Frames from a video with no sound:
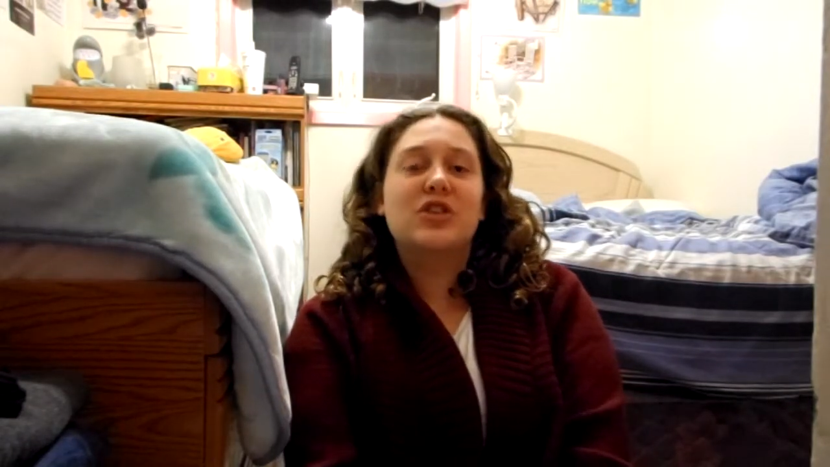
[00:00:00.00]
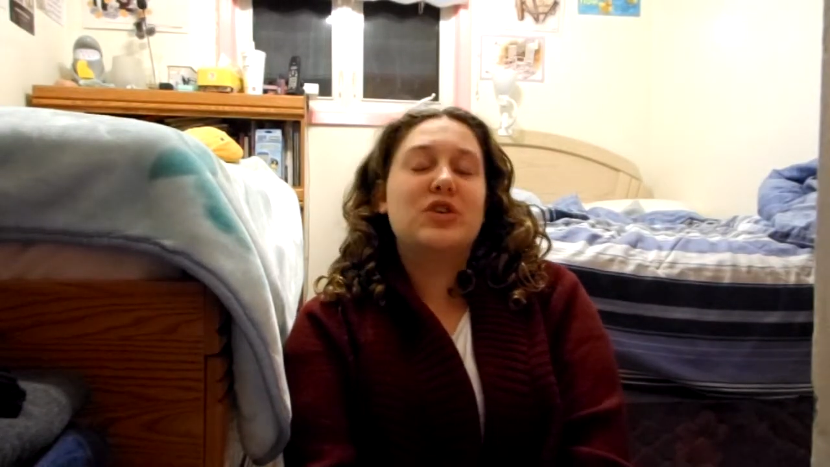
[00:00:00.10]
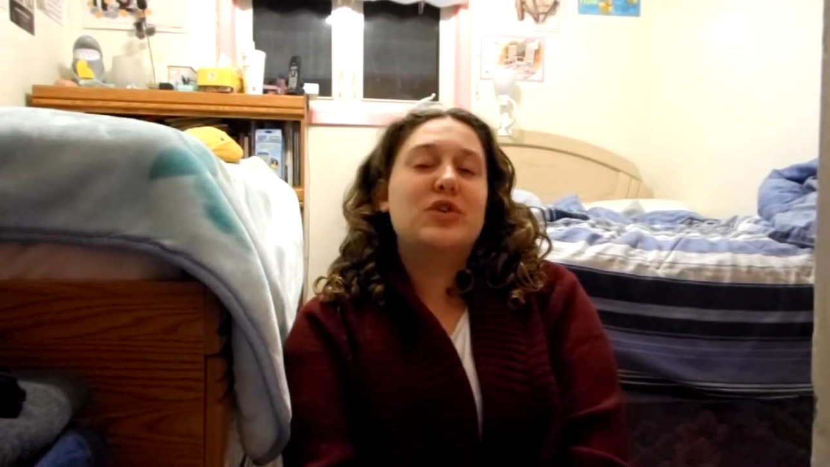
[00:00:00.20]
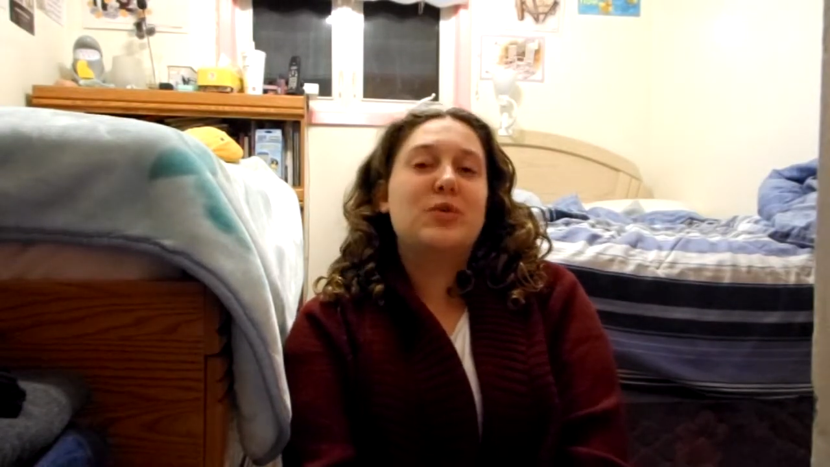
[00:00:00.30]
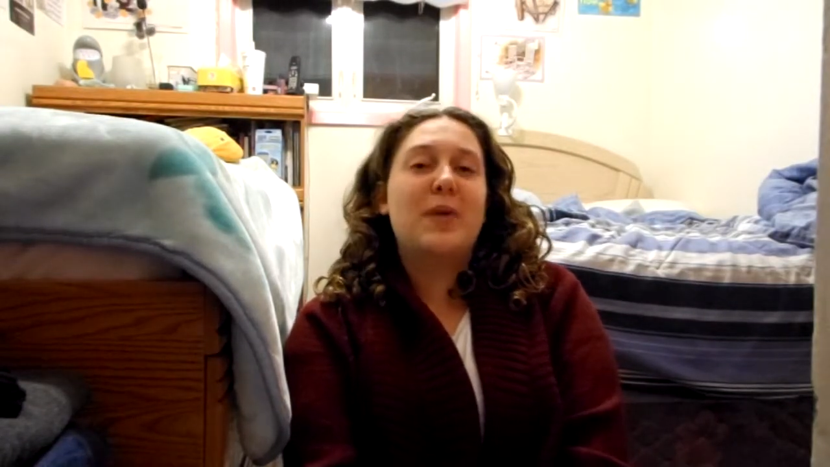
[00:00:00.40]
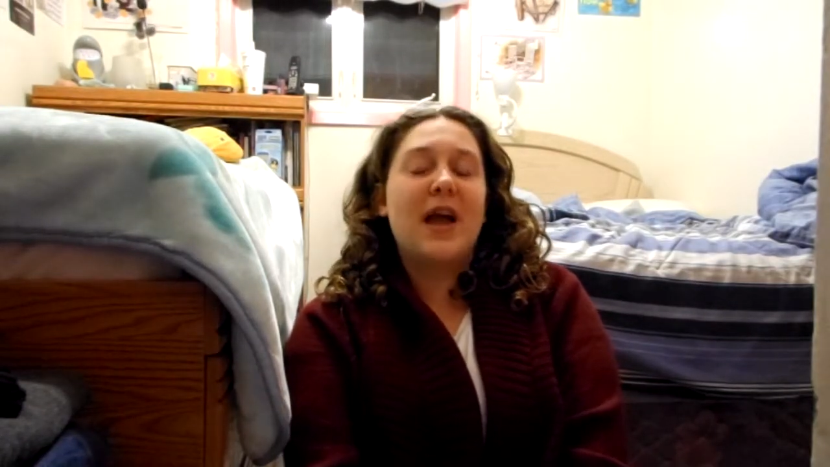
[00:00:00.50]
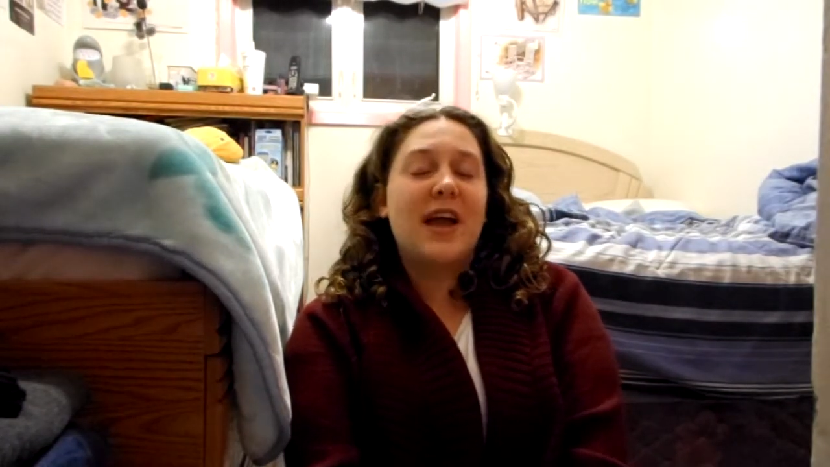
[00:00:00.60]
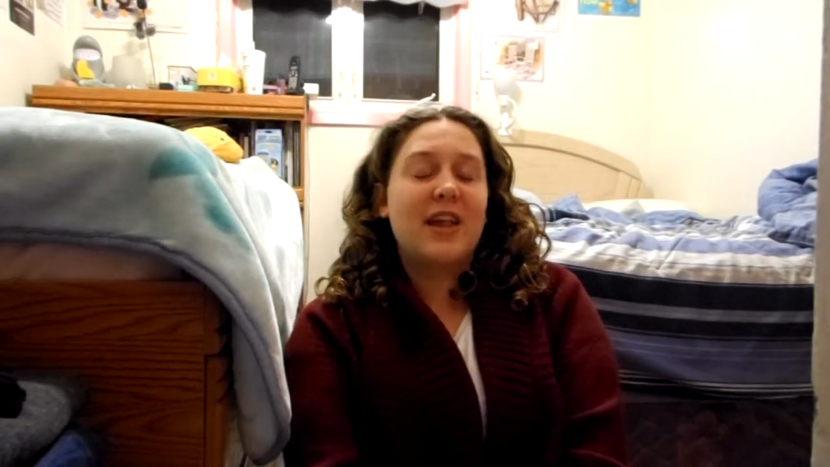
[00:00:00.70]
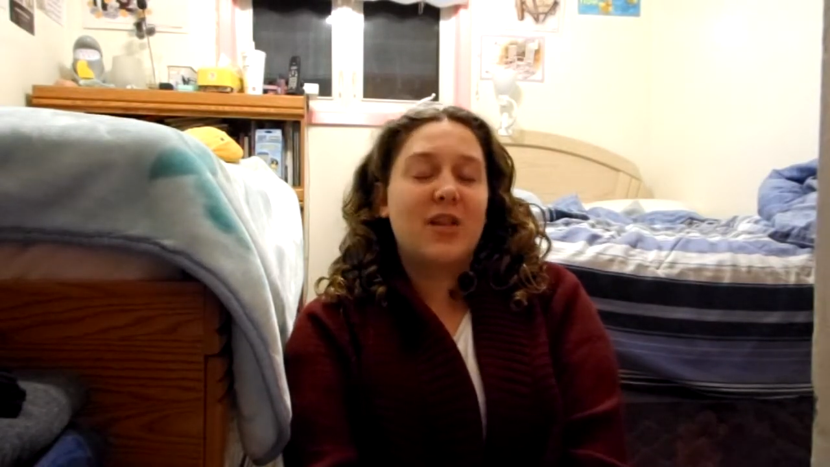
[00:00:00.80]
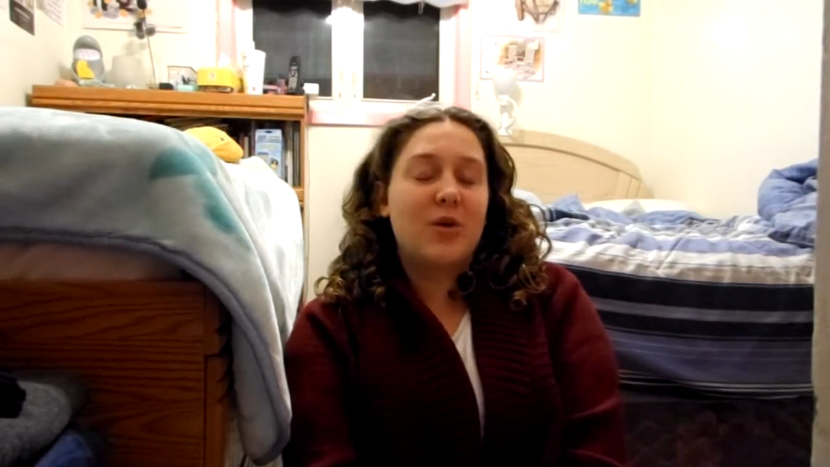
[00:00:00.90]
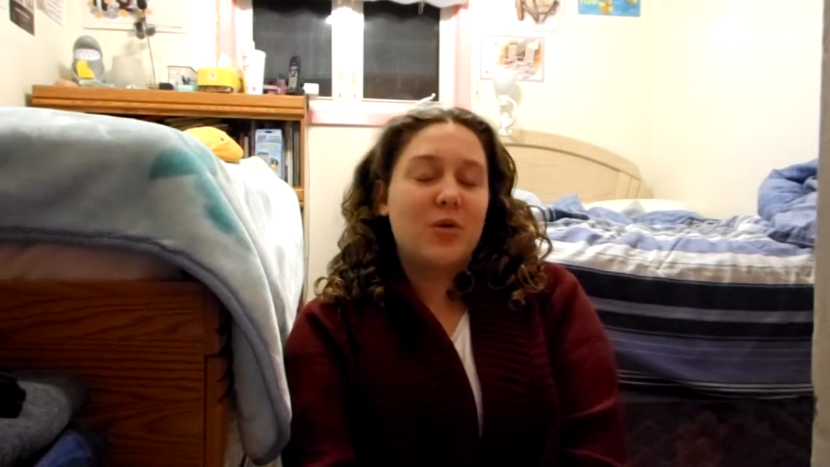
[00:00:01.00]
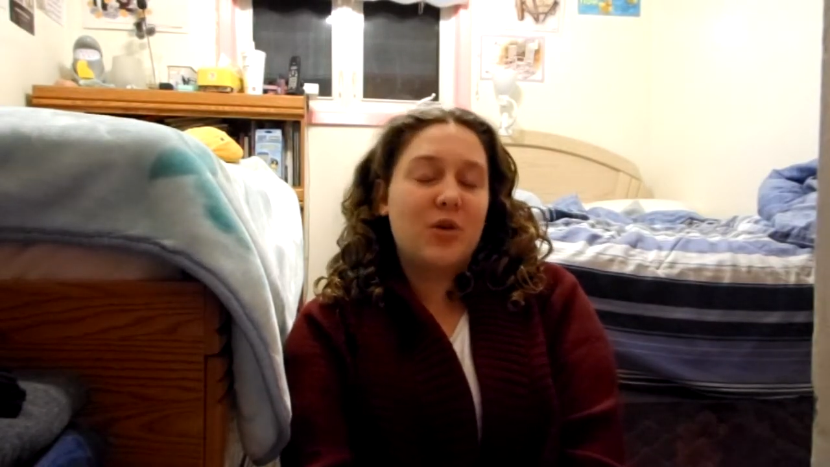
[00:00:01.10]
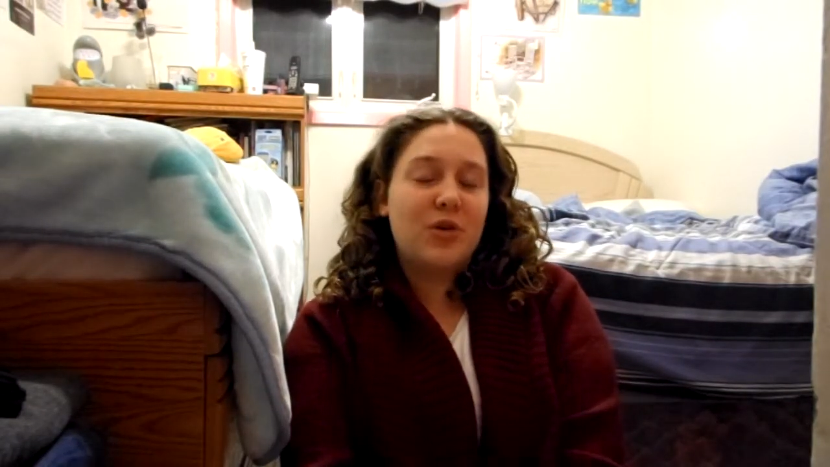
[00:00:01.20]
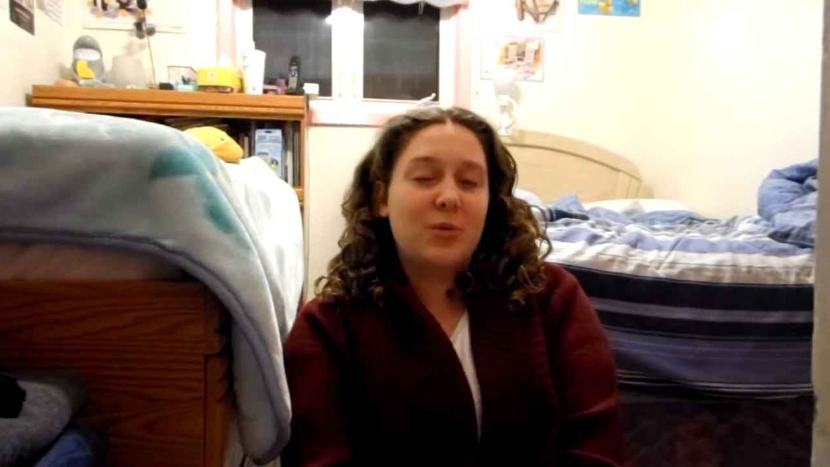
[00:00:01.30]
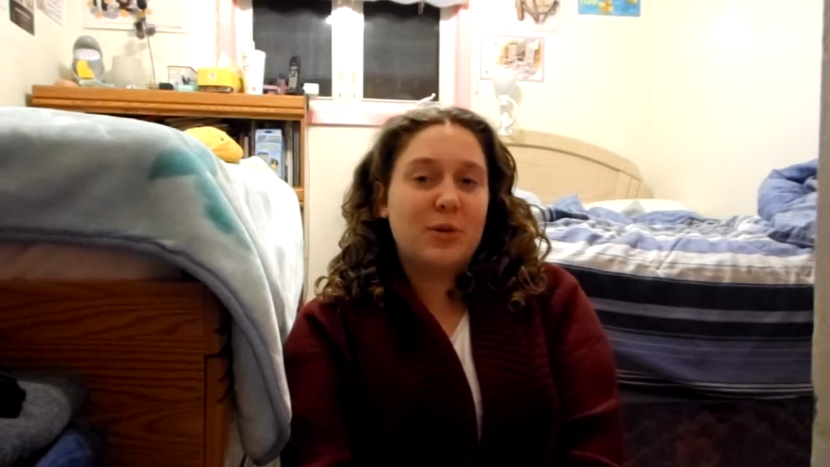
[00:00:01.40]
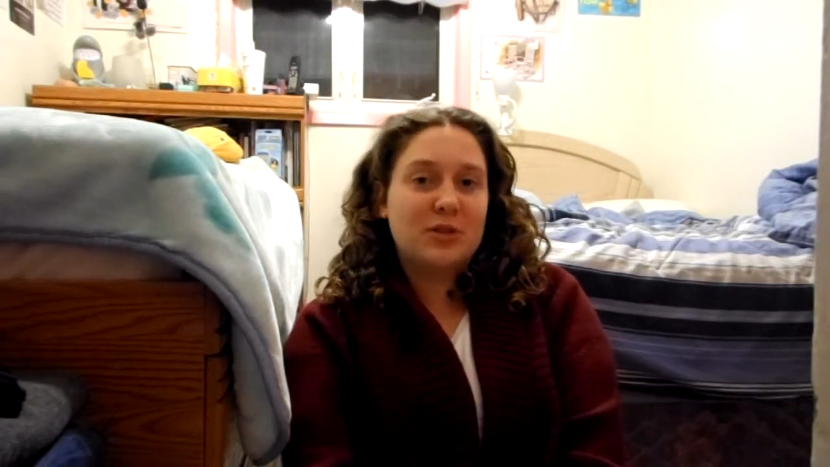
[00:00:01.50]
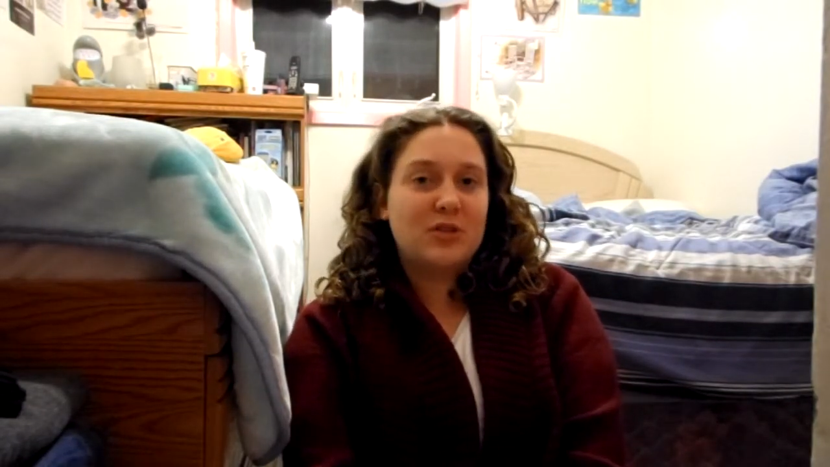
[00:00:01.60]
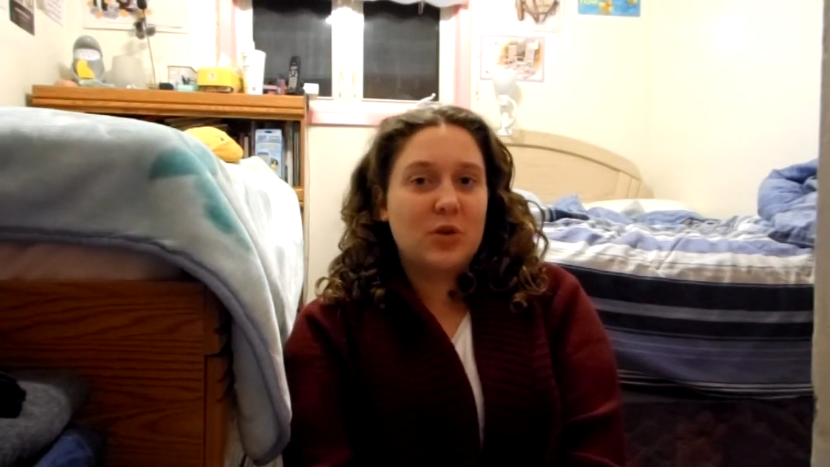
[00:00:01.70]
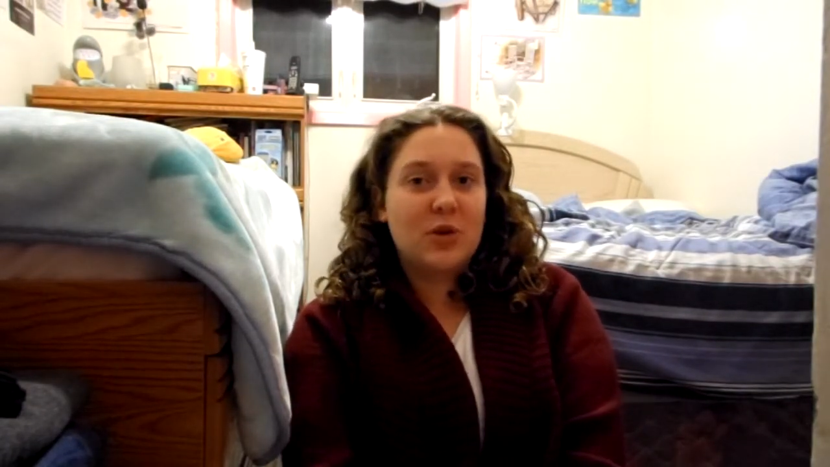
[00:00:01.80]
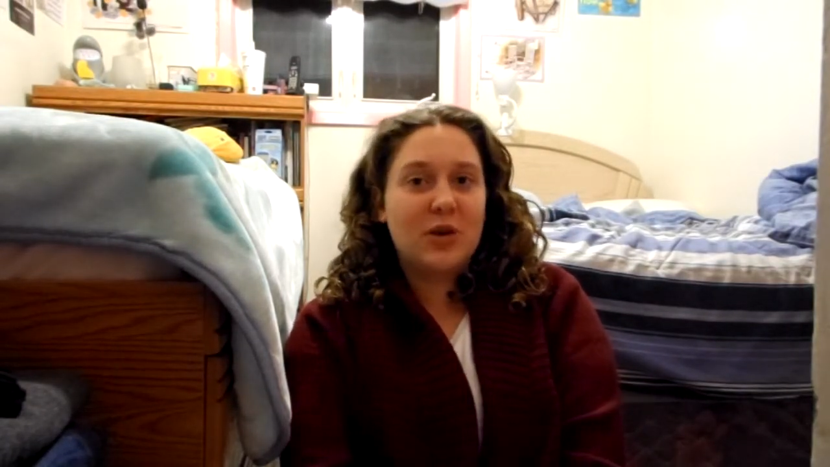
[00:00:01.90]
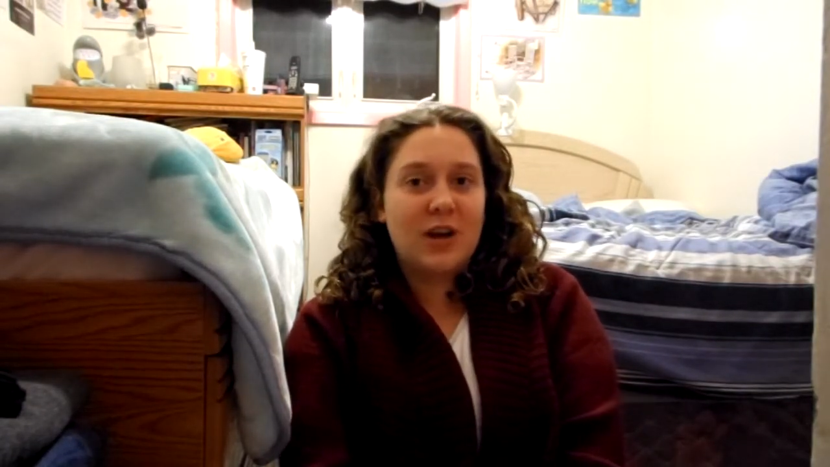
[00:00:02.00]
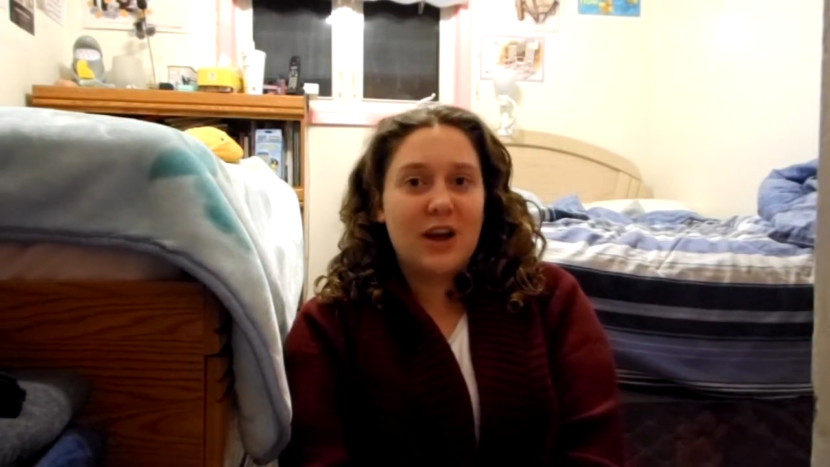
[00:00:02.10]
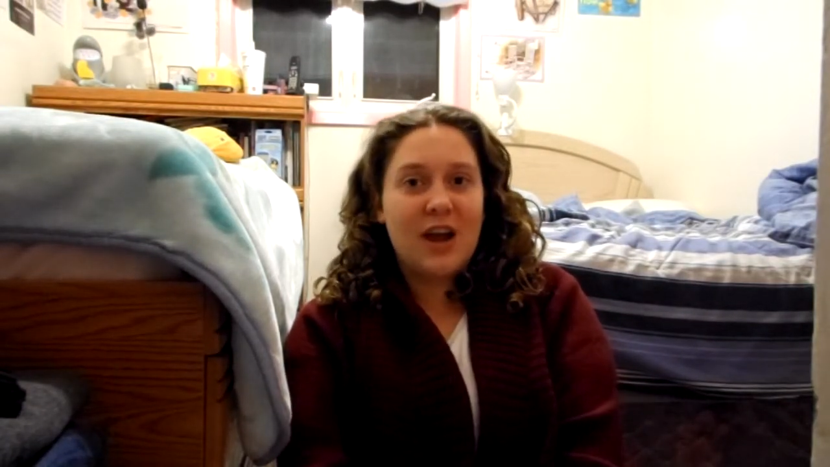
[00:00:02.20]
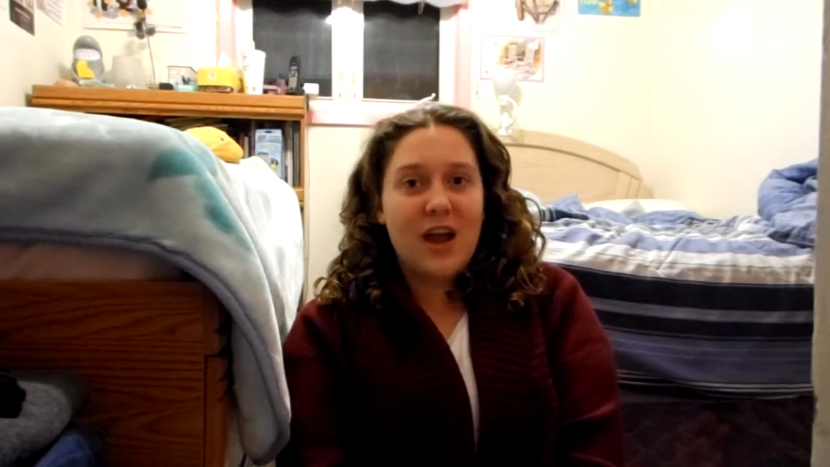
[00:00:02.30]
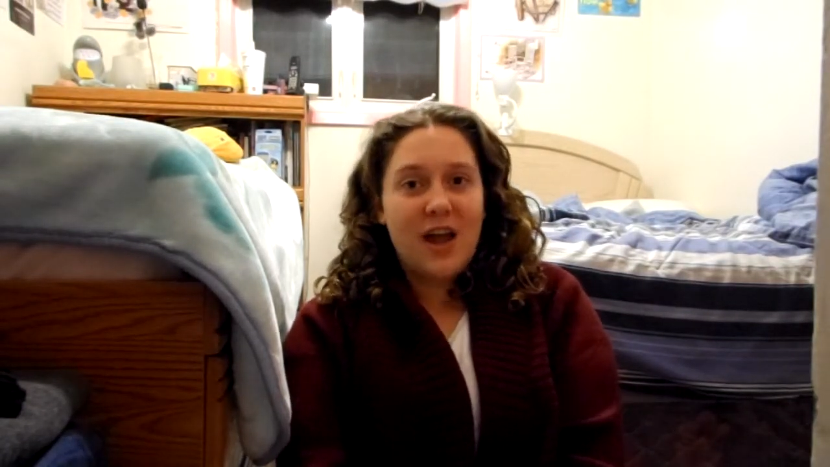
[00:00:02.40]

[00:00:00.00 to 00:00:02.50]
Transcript: to my local bookstore,